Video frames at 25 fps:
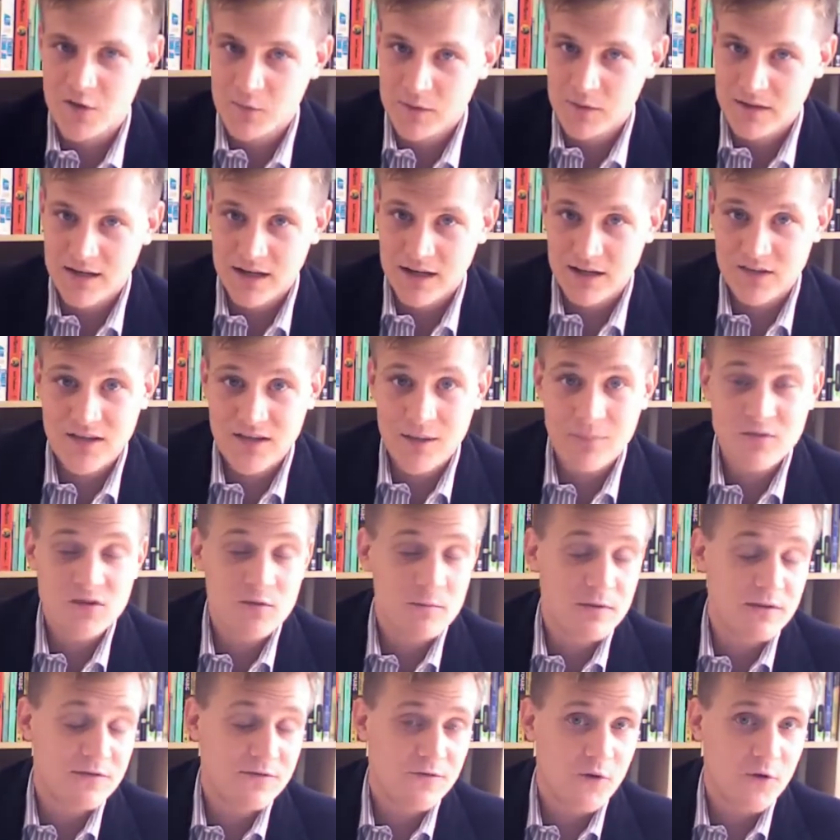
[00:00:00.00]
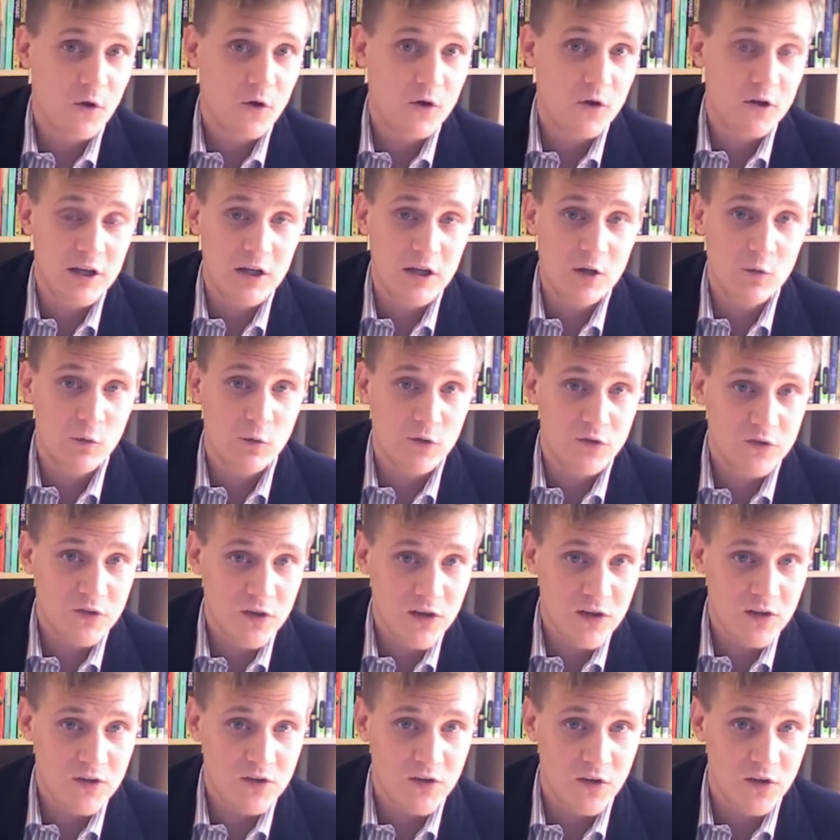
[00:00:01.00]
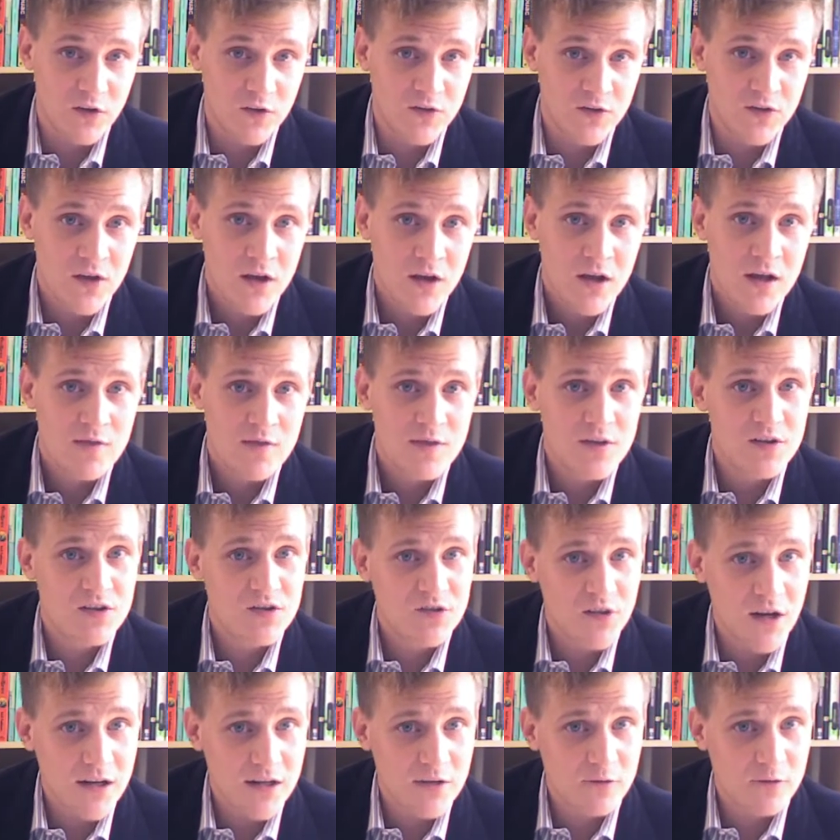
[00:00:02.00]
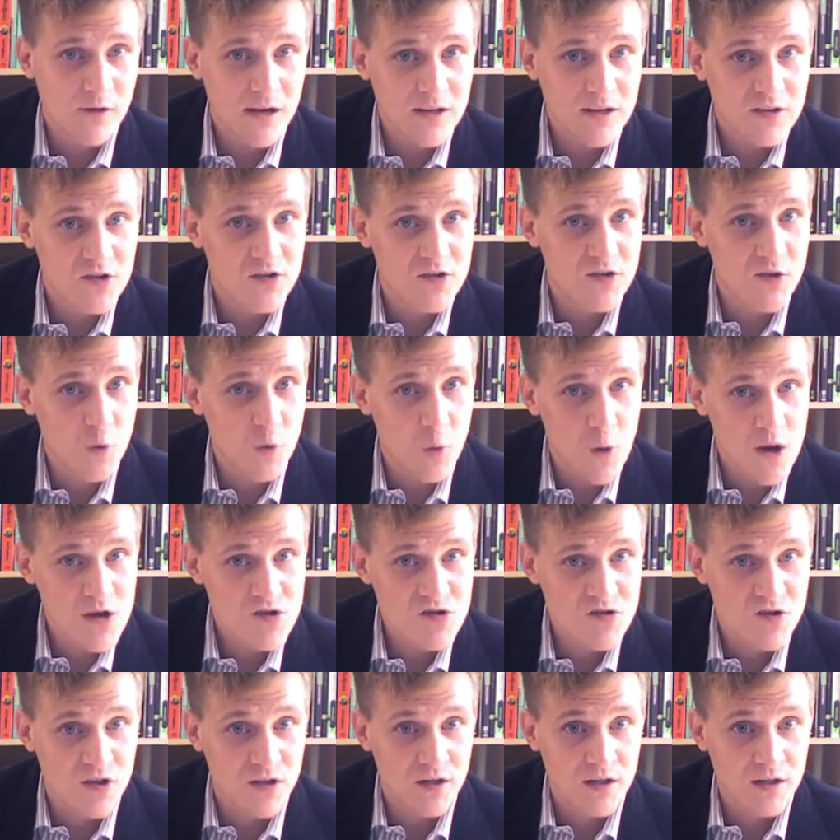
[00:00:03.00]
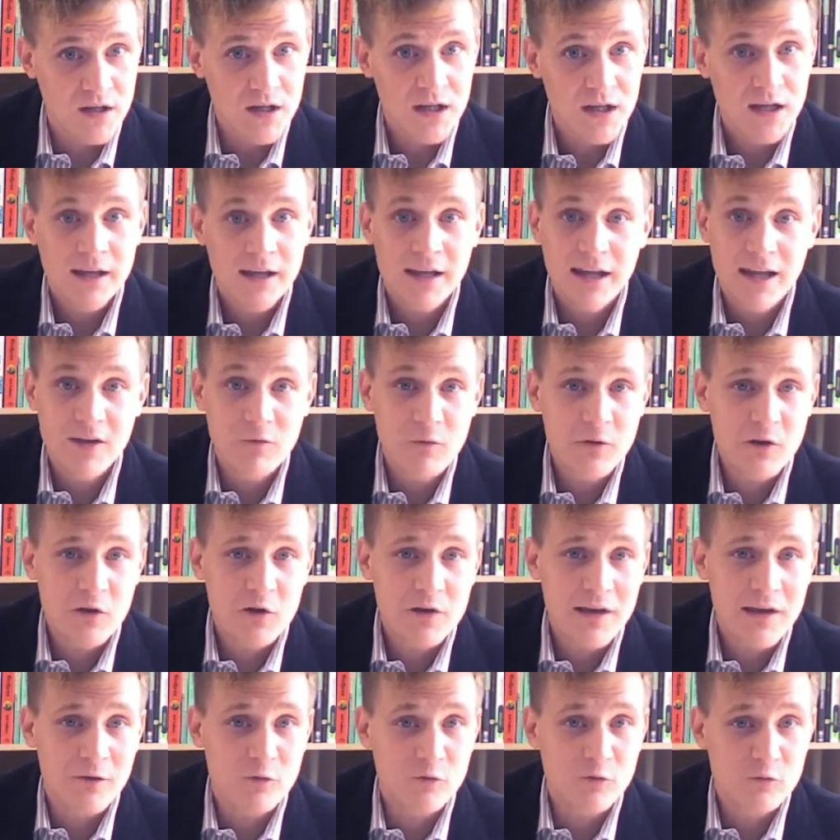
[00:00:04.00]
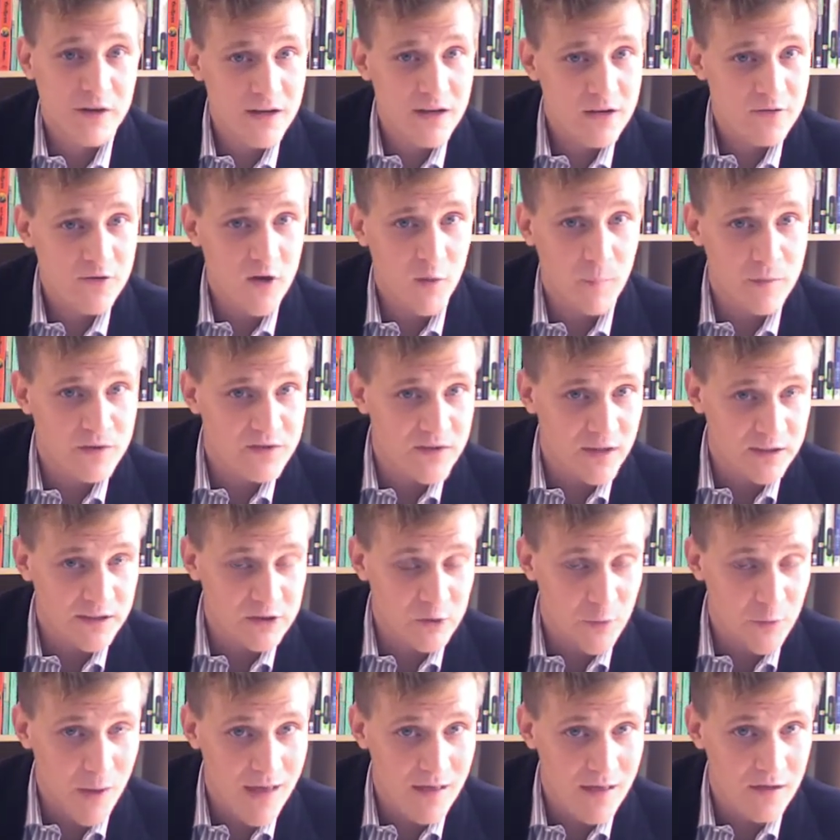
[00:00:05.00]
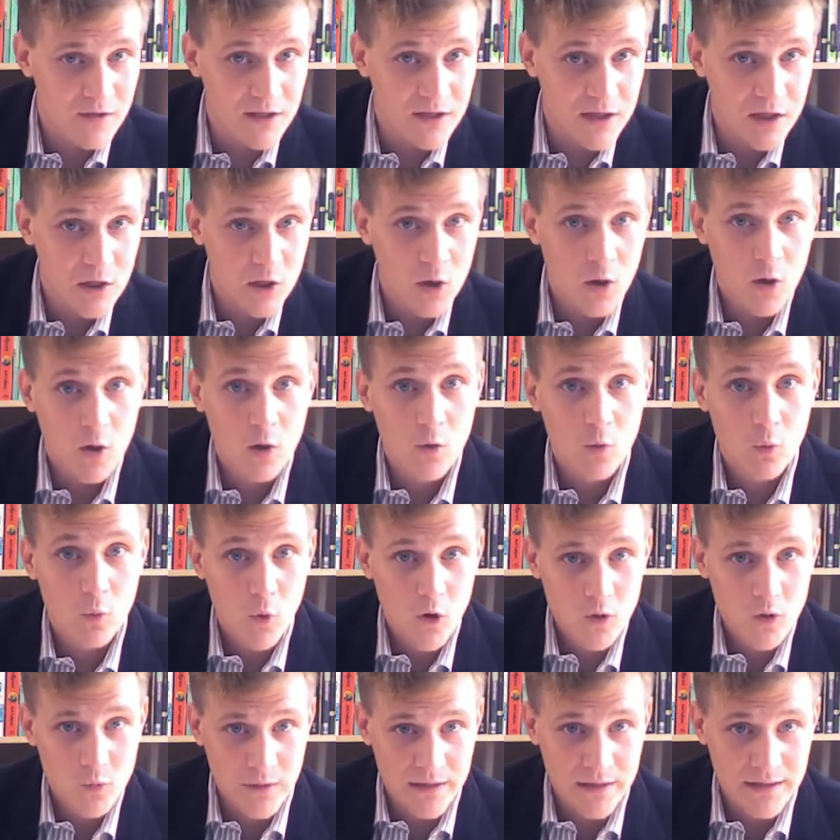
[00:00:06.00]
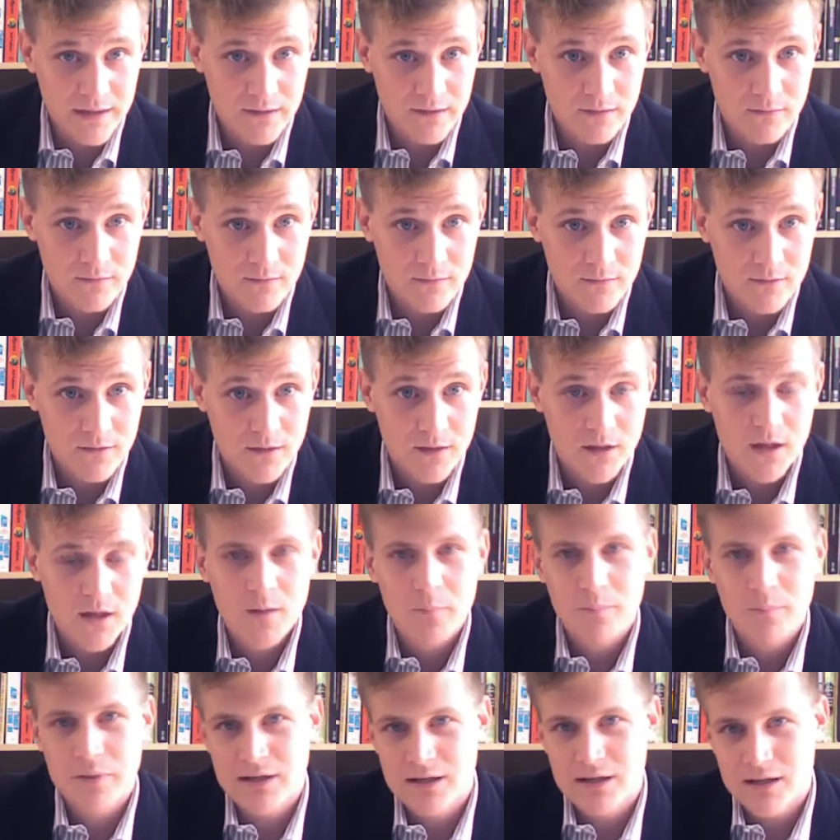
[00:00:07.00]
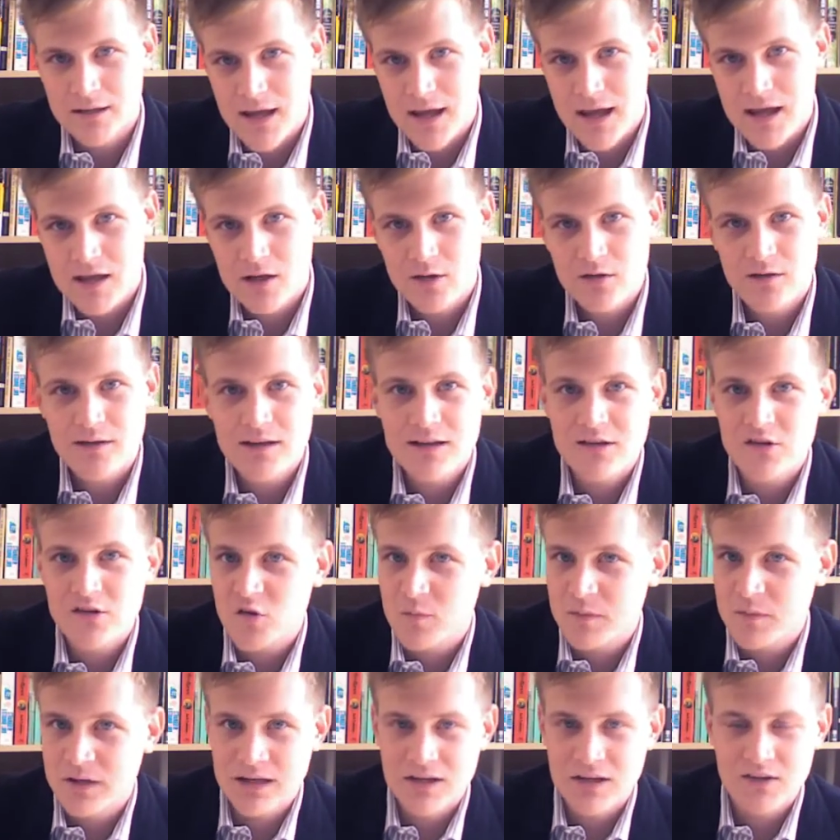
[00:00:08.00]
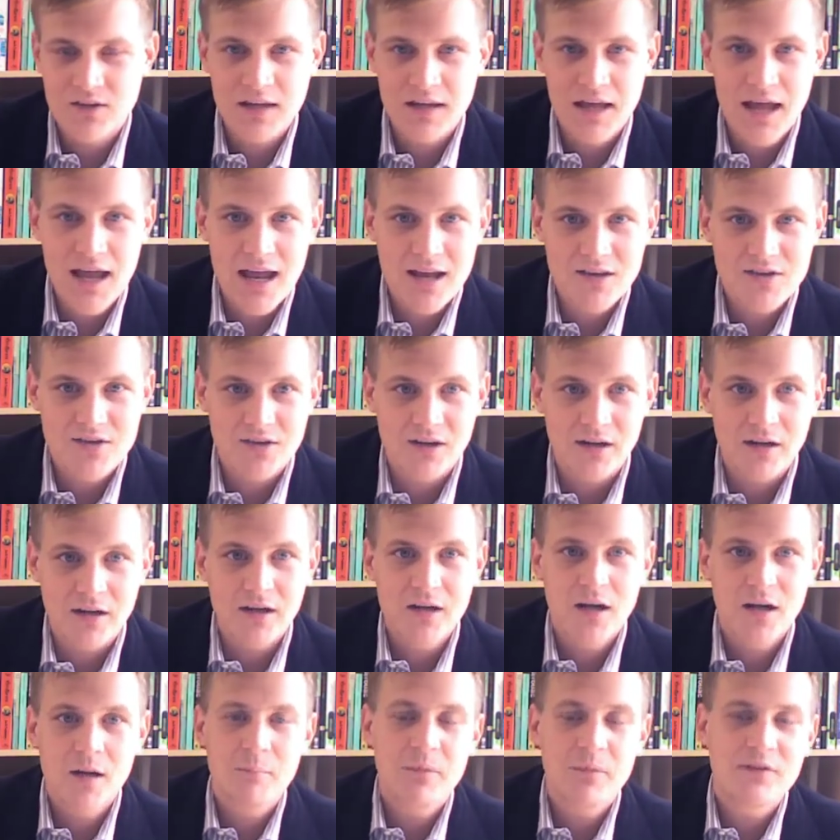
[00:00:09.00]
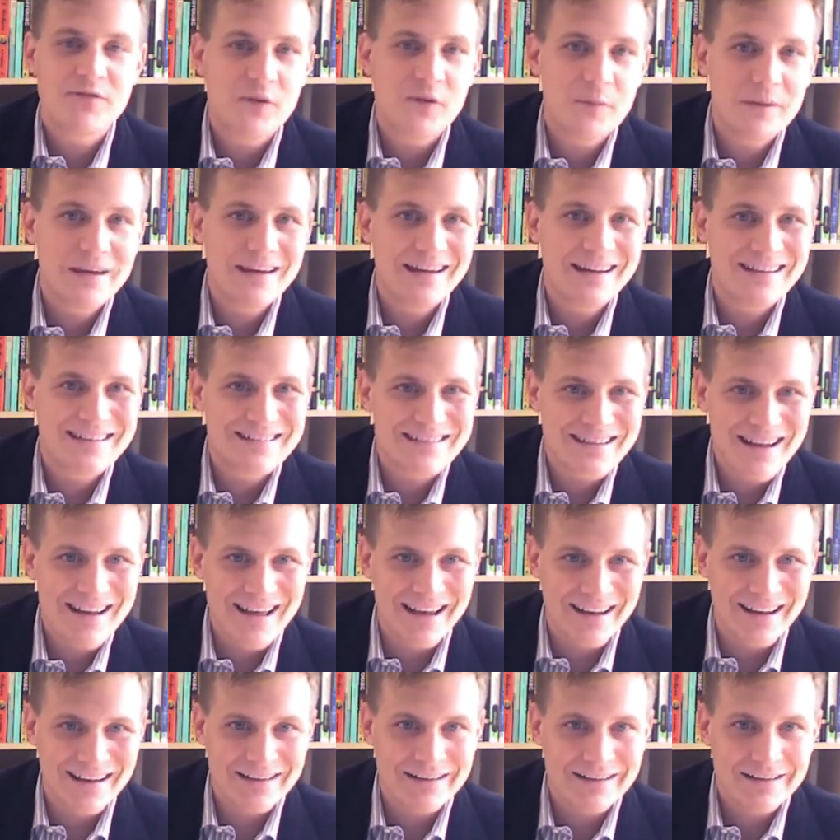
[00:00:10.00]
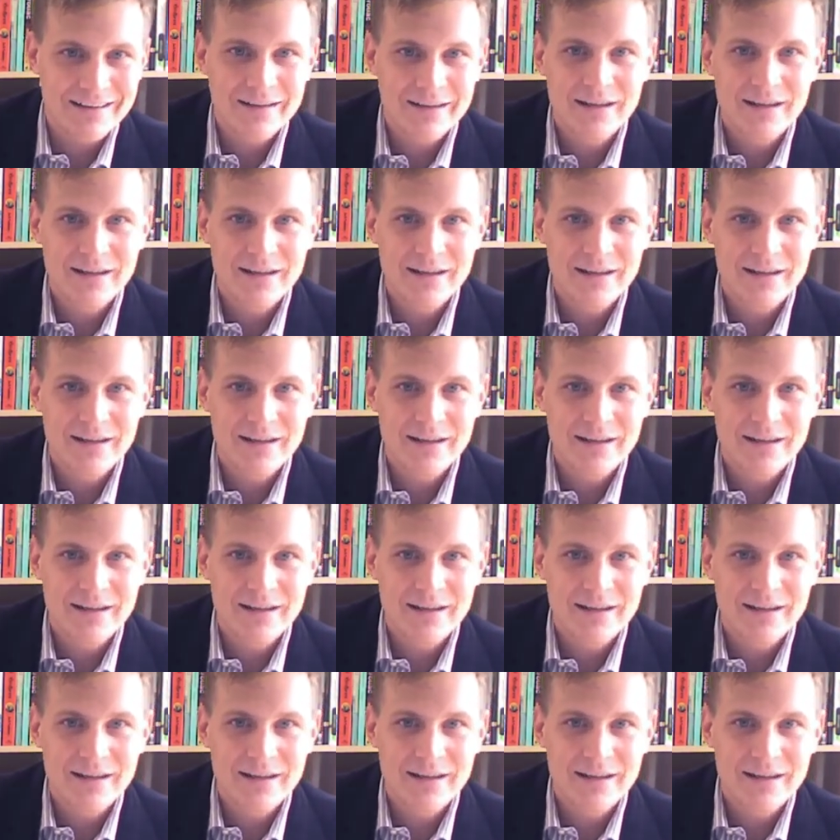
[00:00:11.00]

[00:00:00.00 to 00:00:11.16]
As we take steps to be full and equal citizens, this study raises the question, if we could get rid of homosexuality, would we? Being gay, you'd think this would be an easy answer, but for me it's not.